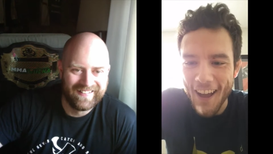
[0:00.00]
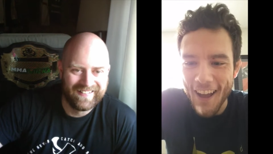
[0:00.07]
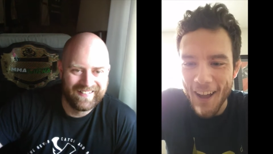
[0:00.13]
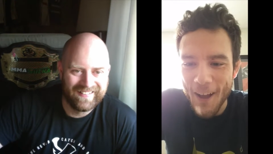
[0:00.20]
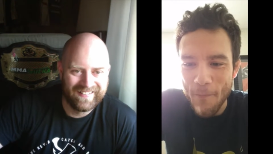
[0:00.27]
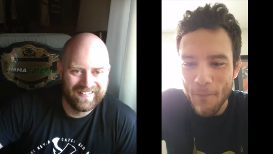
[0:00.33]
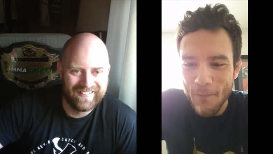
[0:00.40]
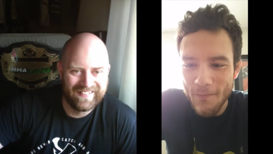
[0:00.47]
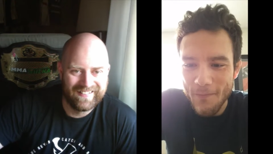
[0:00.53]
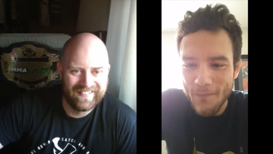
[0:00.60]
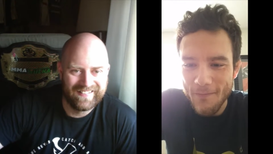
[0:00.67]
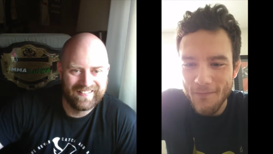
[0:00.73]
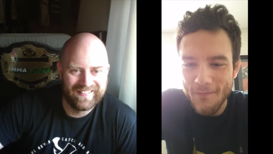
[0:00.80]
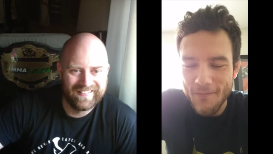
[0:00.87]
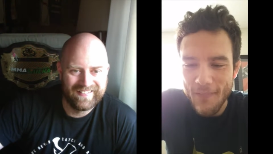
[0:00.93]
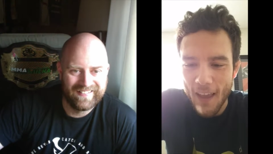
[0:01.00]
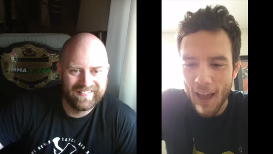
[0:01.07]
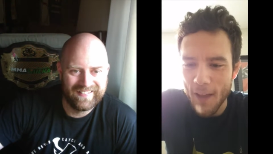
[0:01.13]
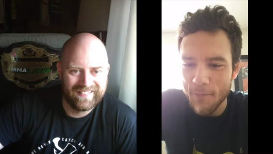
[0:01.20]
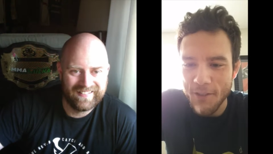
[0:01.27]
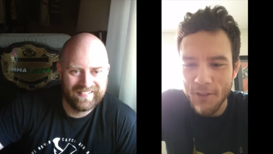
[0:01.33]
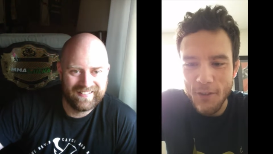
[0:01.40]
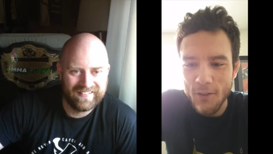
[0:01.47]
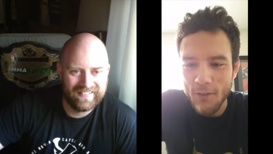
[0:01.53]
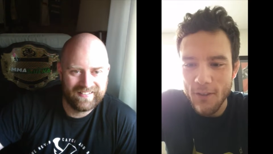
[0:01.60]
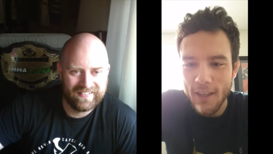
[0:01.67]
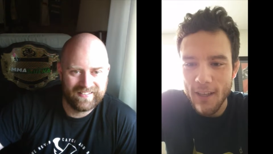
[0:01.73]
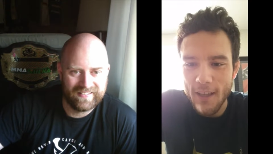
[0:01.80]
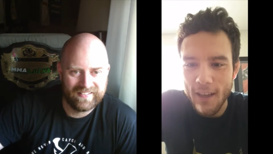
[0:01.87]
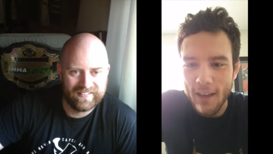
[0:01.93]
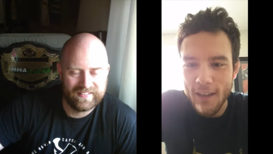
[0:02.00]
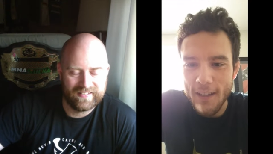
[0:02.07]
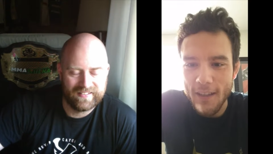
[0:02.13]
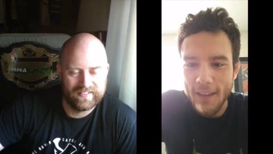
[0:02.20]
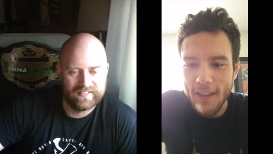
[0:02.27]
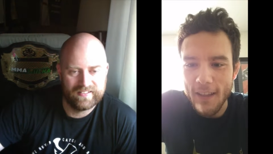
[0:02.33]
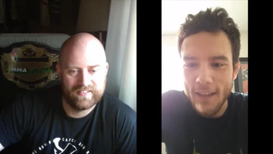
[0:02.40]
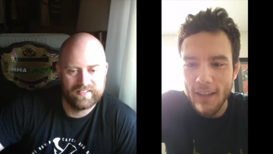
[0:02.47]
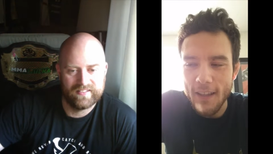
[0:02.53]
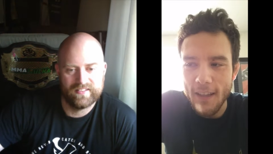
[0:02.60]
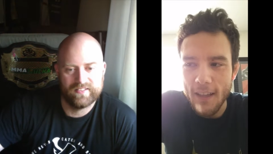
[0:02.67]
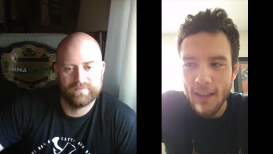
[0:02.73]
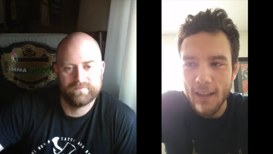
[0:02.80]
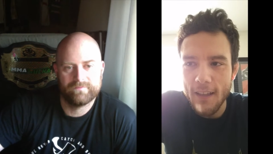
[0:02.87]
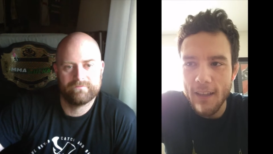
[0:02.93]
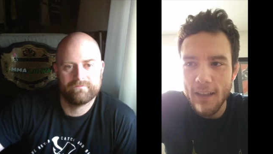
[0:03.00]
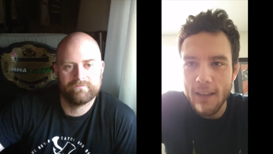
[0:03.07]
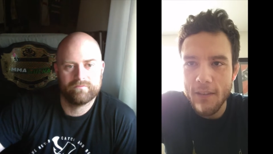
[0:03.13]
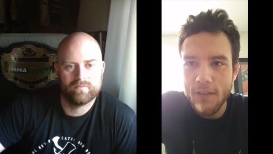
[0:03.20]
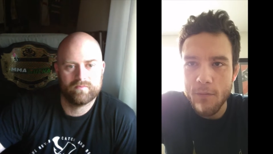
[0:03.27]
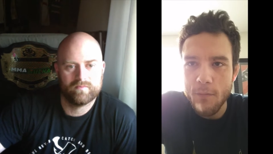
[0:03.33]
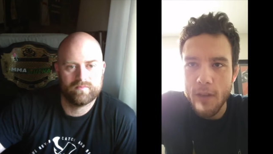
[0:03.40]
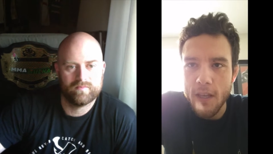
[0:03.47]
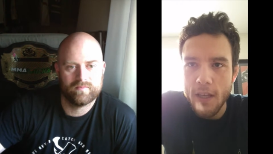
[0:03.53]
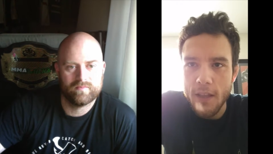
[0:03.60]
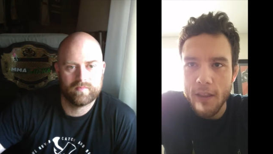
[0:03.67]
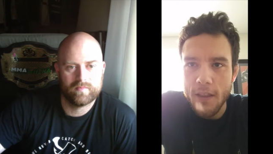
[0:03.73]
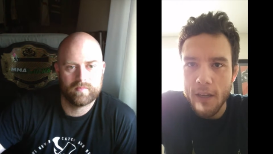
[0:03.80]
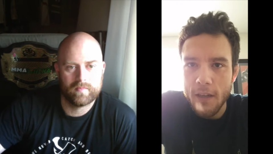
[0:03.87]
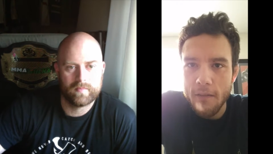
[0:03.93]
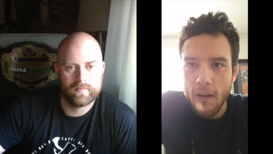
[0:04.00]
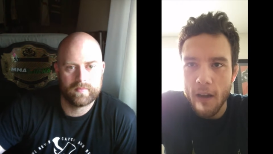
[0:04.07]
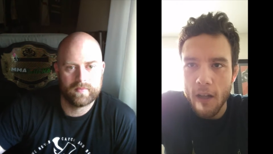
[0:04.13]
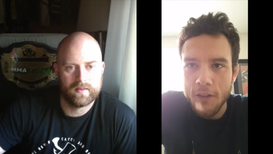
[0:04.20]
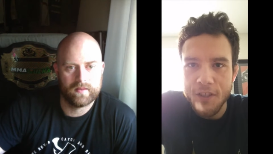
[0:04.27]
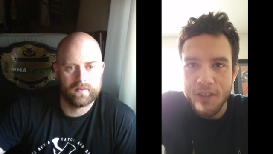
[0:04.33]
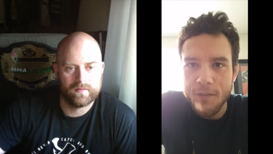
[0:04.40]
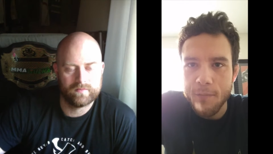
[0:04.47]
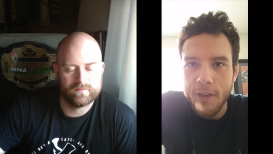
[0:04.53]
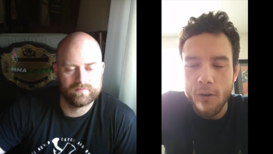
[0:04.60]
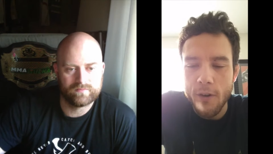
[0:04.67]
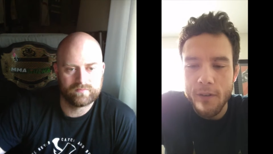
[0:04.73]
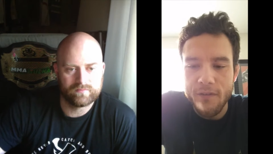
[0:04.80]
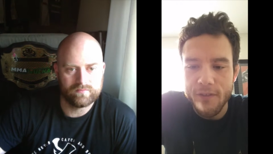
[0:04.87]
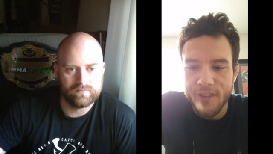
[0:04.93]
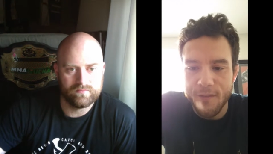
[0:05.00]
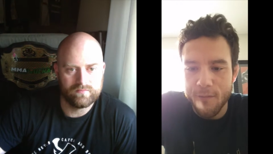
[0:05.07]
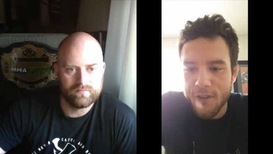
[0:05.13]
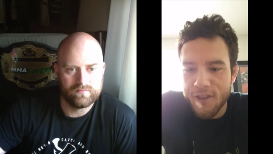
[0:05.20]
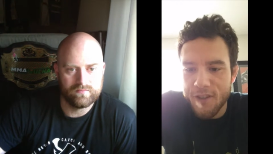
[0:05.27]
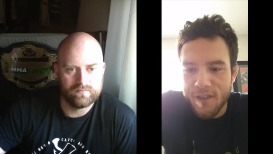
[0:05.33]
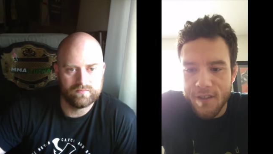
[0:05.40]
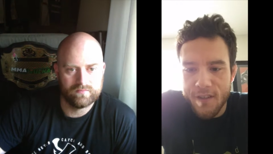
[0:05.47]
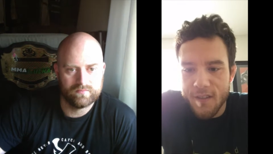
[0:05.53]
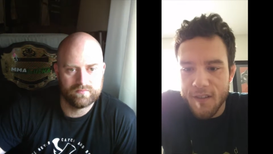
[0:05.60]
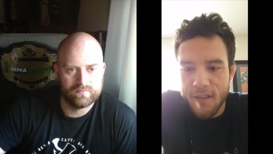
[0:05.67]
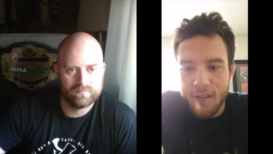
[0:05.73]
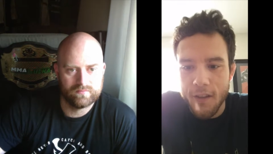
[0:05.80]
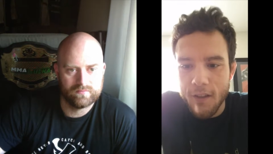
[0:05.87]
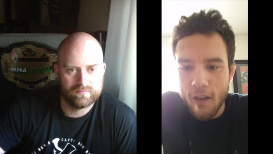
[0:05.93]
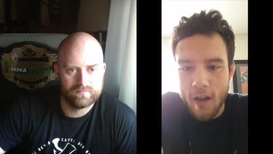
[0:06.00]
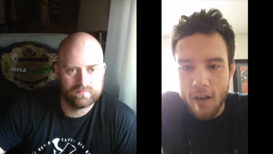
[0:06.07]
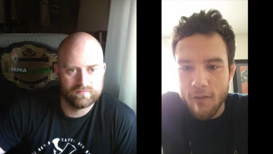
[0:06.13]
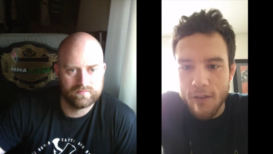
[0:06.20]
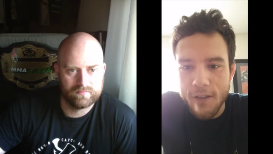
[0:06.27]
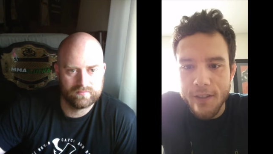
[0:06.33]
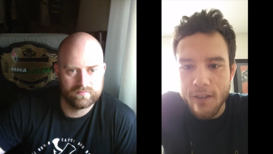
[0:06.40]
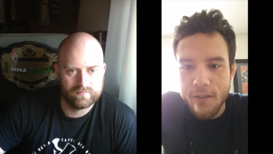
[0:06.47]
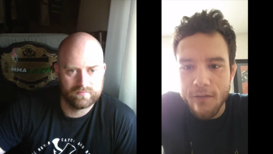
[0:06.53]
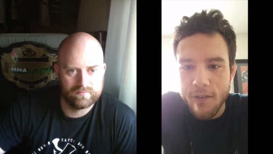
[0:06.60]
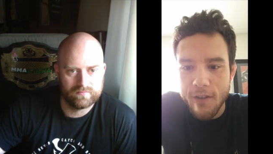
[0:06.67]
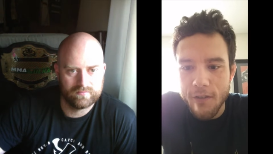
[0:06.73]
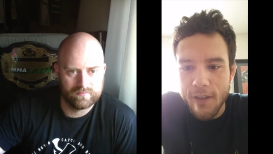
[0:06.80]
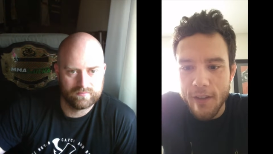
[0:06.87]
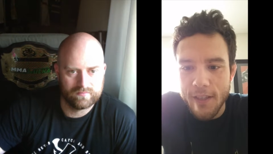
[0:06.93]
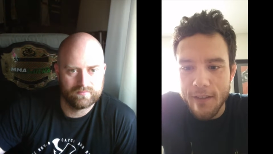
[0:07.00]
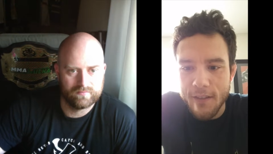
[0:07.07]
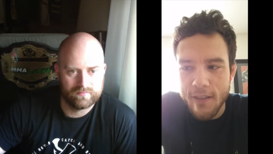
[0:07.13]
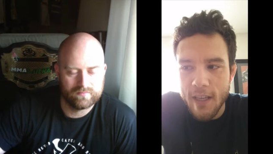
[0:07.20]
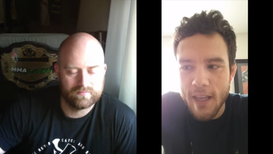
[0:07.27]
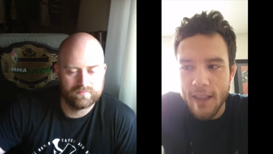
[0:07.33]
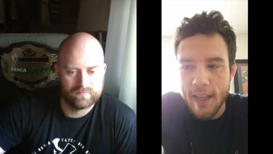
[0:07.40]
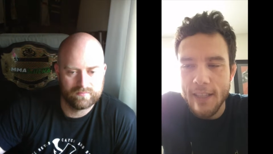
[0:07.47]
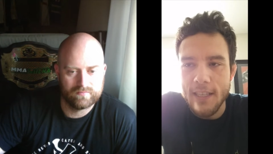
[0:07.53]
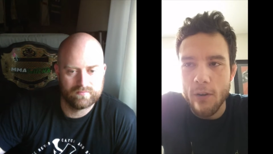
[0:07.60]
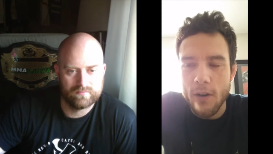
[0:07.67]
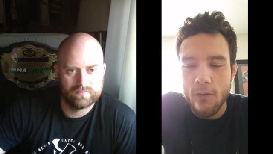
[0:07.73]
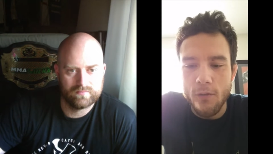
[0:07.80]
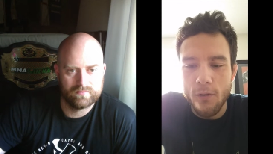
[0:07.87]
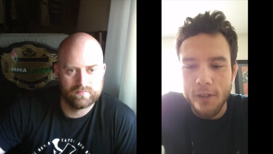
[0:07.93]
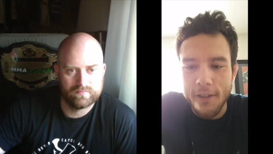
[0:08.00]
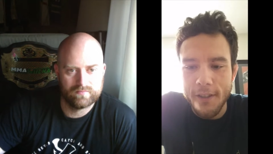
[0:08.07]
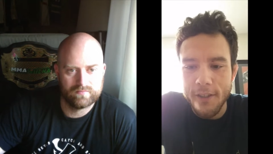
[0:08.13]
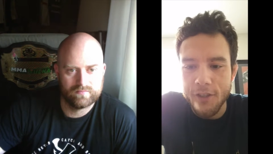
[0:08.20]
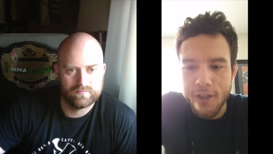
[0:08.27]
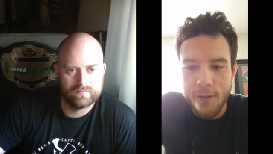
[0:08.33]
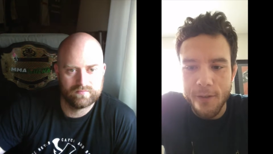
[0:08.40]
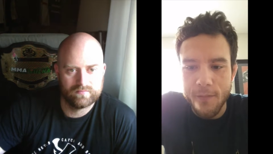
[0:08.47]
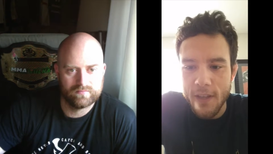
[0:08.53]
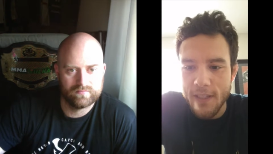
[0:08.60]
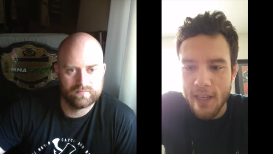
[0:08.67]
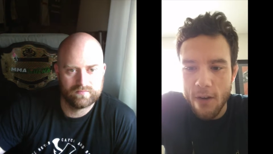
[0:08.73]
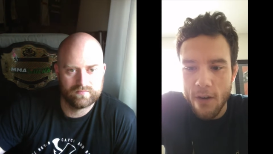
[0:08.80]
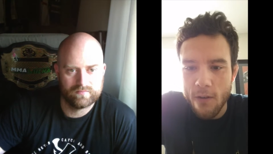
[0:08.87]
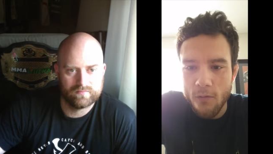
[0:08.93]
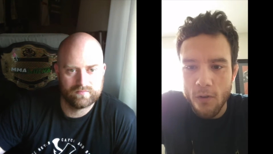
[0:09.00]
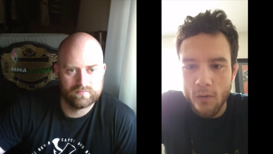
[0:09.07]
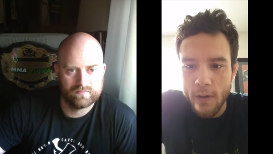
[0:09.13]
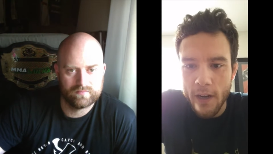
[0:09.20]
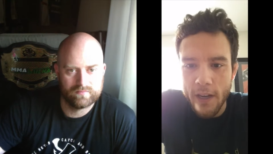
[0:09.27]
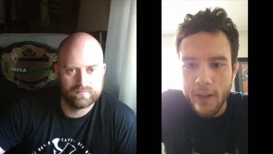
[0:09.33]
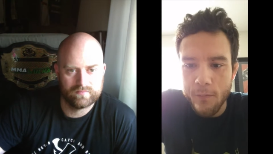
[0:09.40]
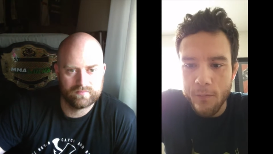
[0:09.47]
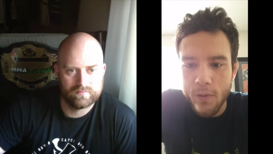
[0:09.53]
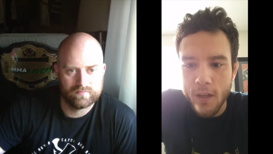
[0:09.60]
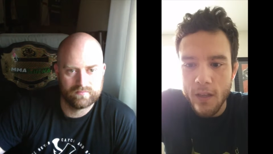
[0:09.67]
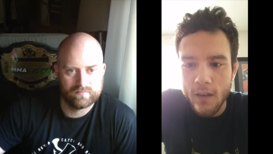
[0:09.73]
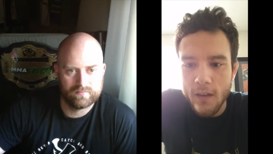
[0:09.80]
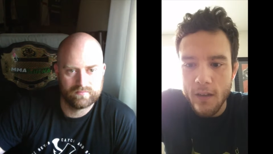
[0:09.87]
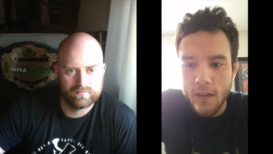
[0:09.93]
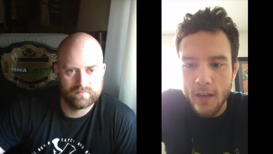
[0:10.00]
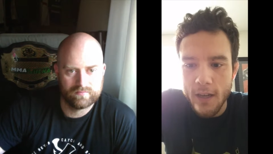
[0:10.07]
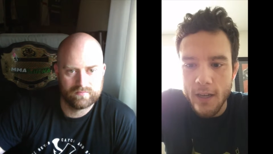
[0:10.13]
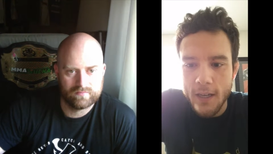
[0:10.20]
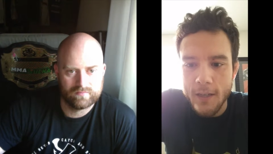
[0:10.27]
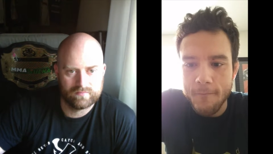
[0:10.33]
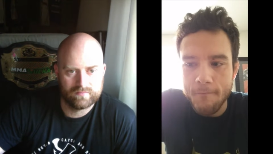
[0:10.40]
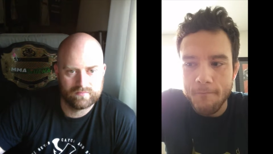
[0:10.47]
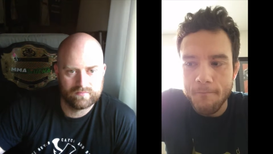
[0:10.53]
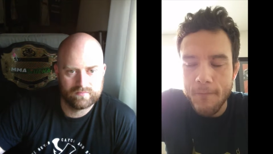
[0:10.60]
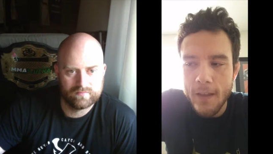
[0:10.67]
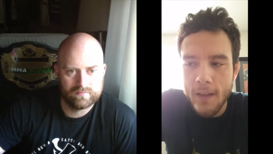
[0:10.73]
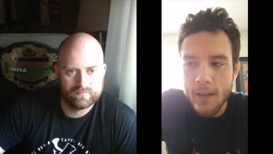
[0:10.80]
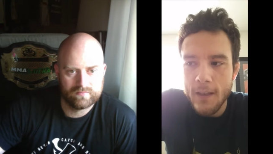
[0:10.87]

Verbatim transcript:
Speaker 1: um, absolutely. Uh, to me, the, I'll just be going for submissions until the clock runs out. You know, that's that's how I roll in the gym. That's how I roll when I compete. Um,